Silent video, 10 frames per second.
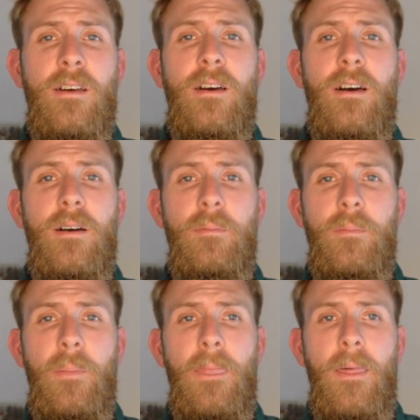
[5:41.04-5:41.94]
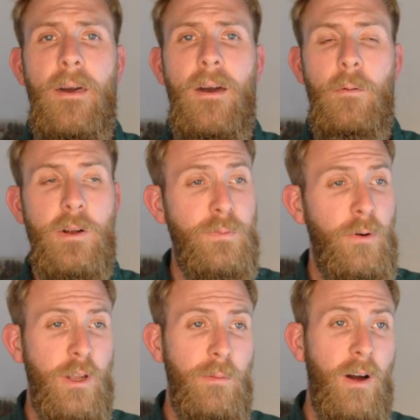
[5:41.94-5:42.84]
at which
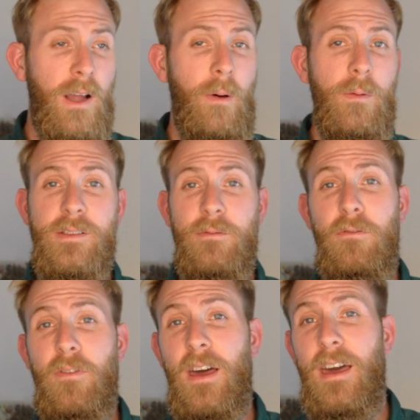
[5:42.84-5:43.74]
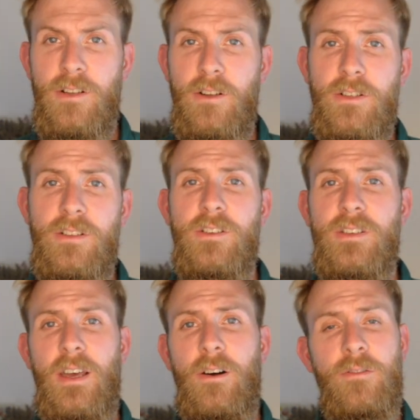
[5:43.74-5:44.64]
point you might come up with some fair solutions
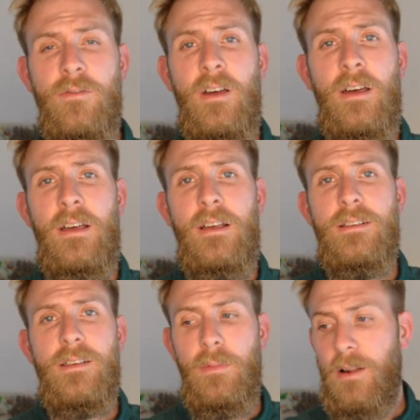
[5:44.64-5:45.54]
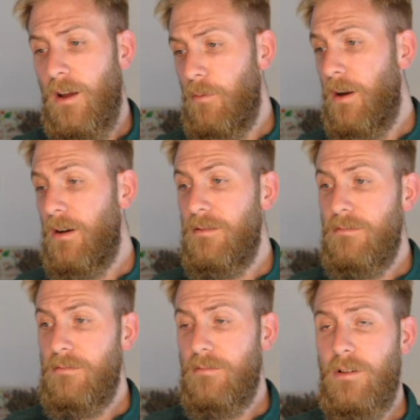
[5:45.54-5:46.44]
yourself. Something like,
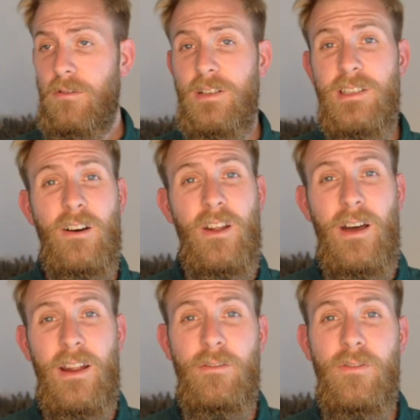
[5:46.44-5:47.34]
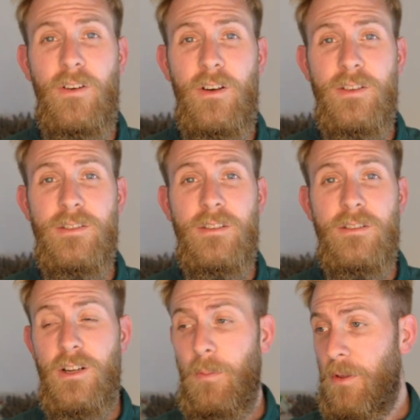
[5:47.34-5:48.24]
well, Cristiano had it first,
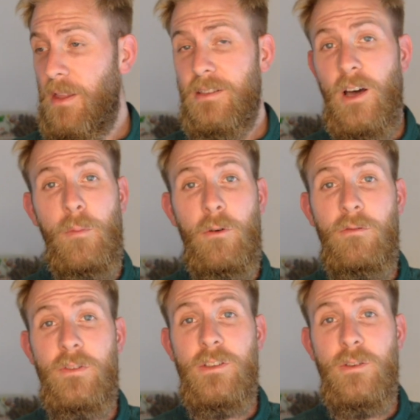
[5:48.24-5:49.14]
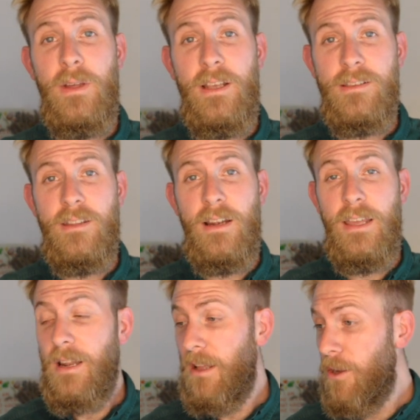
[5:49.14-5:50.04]
should I put the timer on for 2 minutes and then
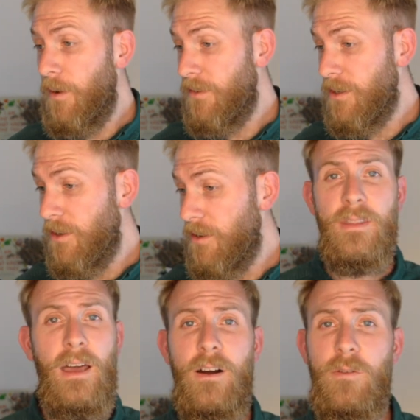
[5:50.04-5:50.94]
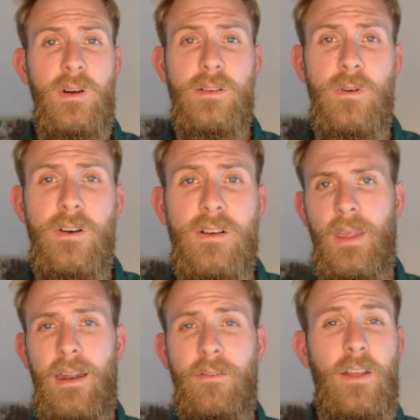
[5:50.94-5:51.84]
Lionel, you have a turn? That always works.
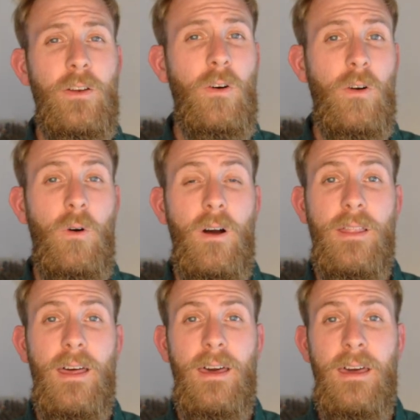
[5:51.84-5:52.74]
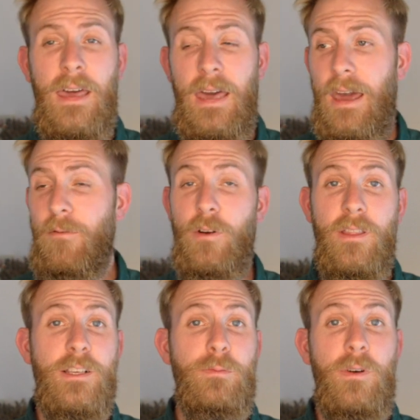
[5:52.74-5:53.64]
And if they're not quite there, everyone at
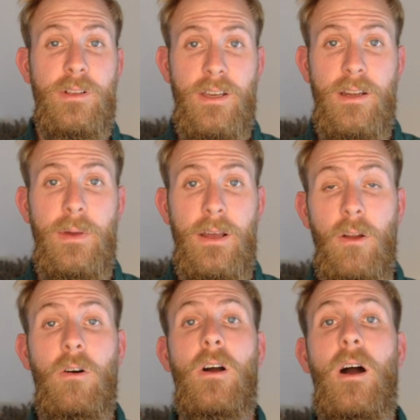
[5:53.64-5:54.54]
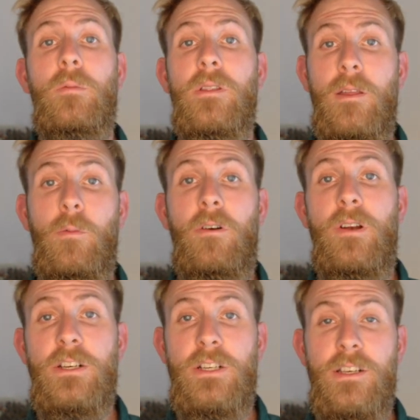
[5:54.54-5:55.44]
this point is going to be a lot calmer than they were
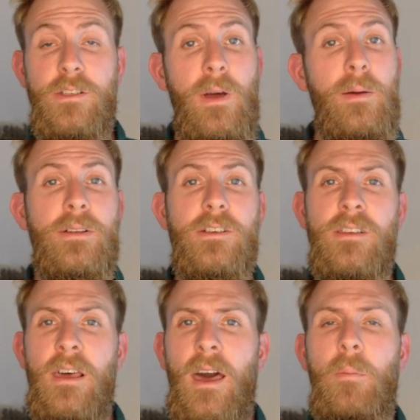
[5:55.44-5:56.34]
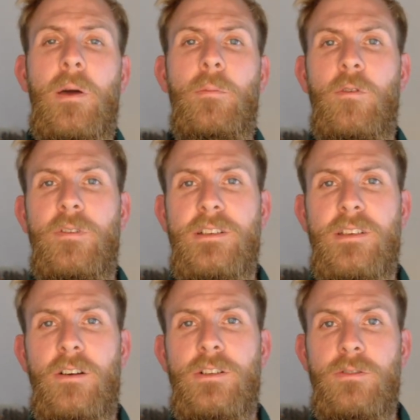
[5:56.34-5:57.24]
initially, so maybe just a bit more of a
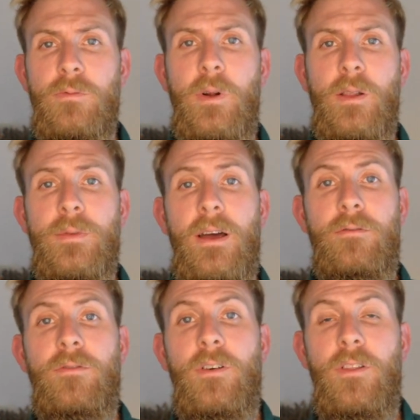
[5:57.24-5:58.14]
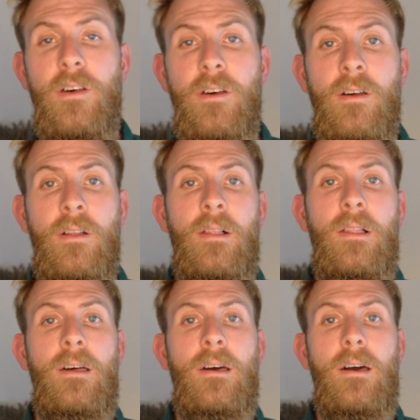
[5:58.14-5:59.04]
discussion will bring them down further
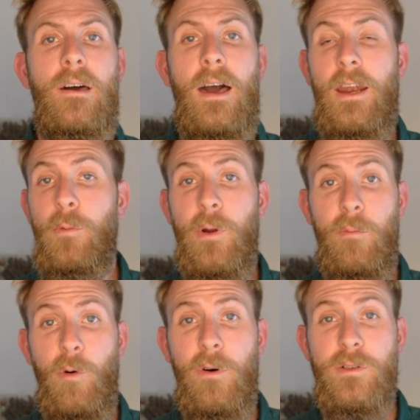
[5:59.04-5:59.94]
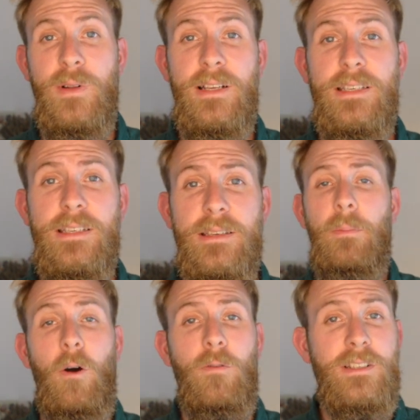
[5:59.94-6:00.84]
and open up more possibilities.
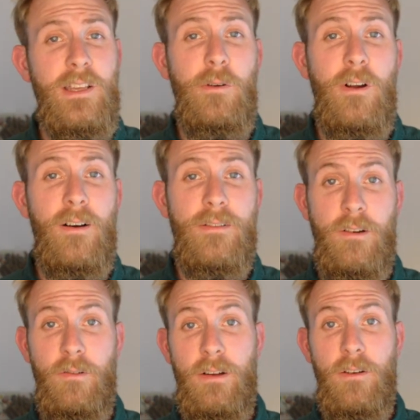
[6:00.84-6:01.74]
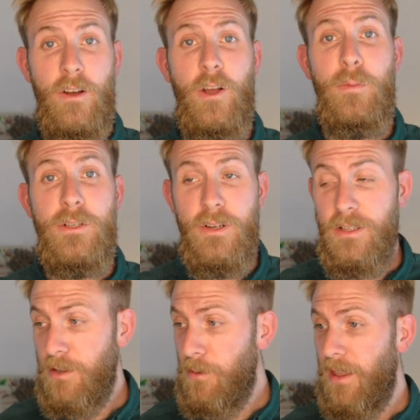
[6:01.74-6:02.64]
But obviously we're after a real learning
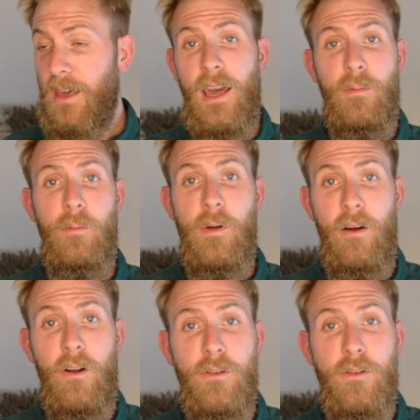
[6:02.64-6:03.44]
opportunity where they come up with their